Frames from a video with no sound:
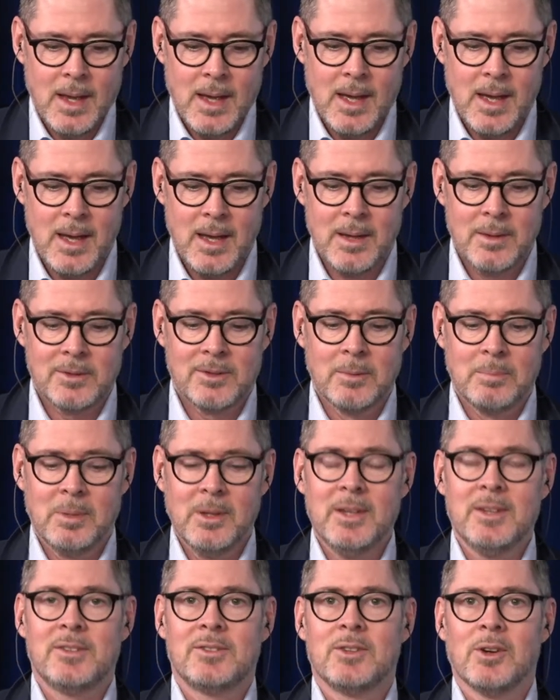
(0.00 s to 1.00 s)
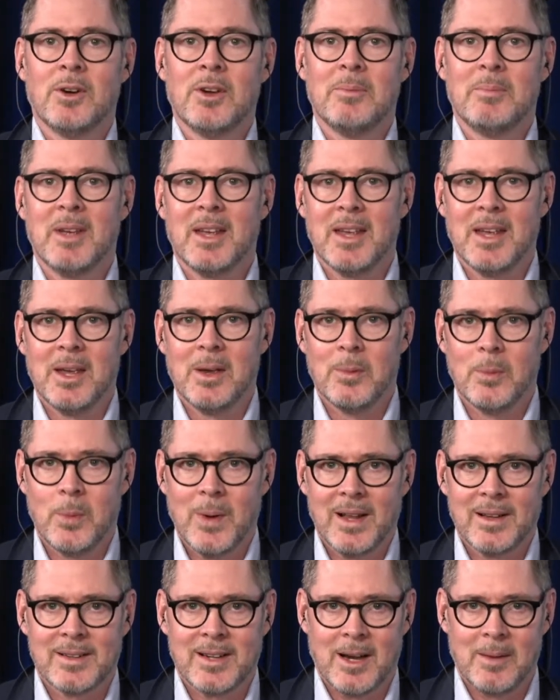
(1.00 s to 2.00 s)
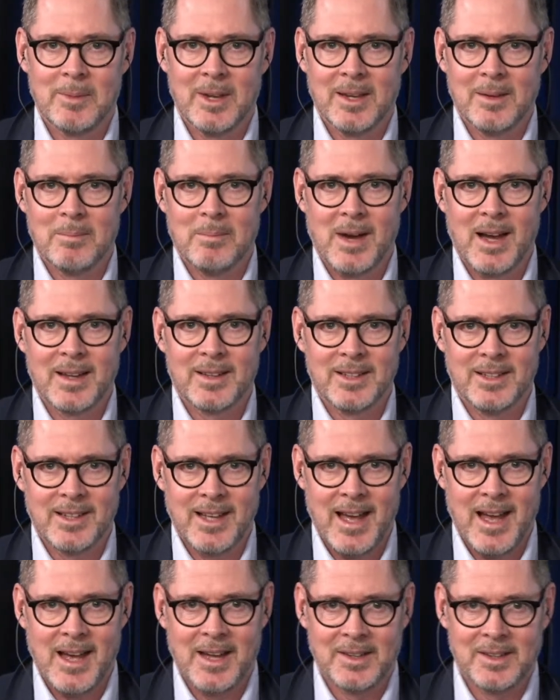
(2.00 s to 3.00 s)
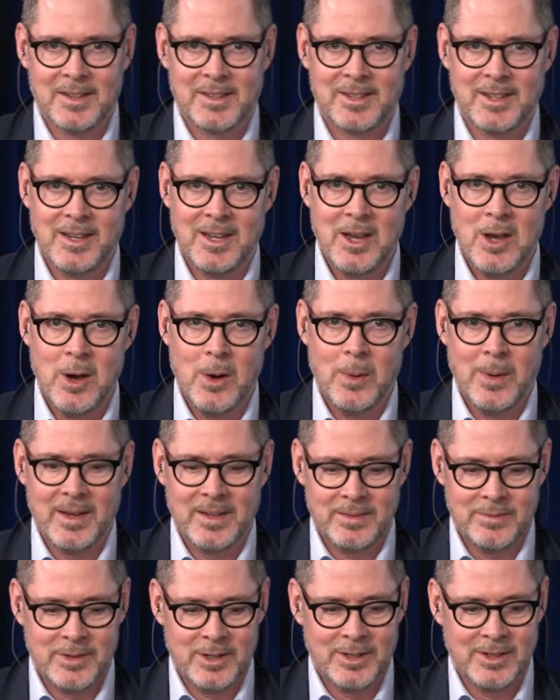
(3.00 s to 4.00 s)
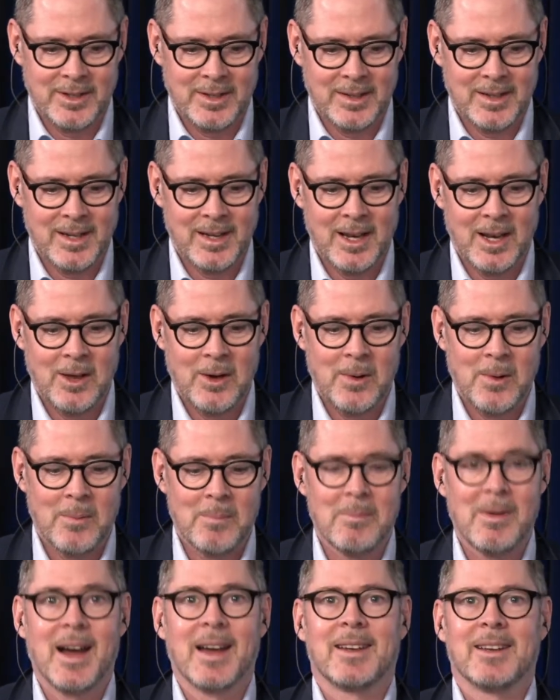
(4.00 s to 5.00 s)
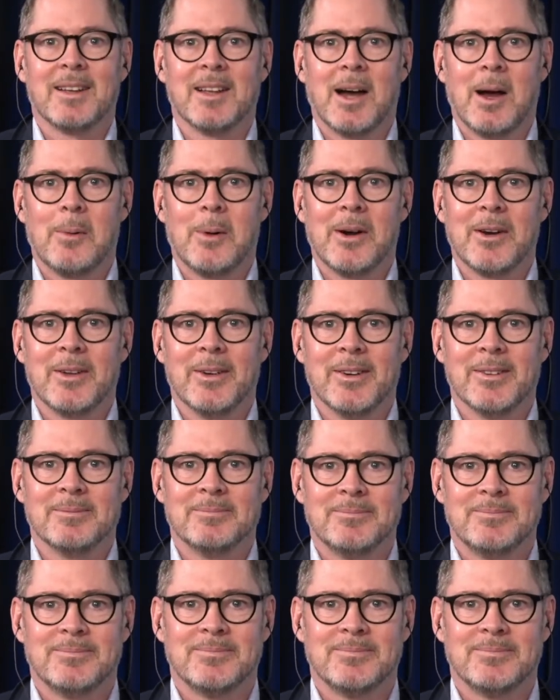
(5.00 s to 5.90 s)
So please join me in welcoming Michael Aaen, the CEO at Wirtek. Hello, Michael. How are you?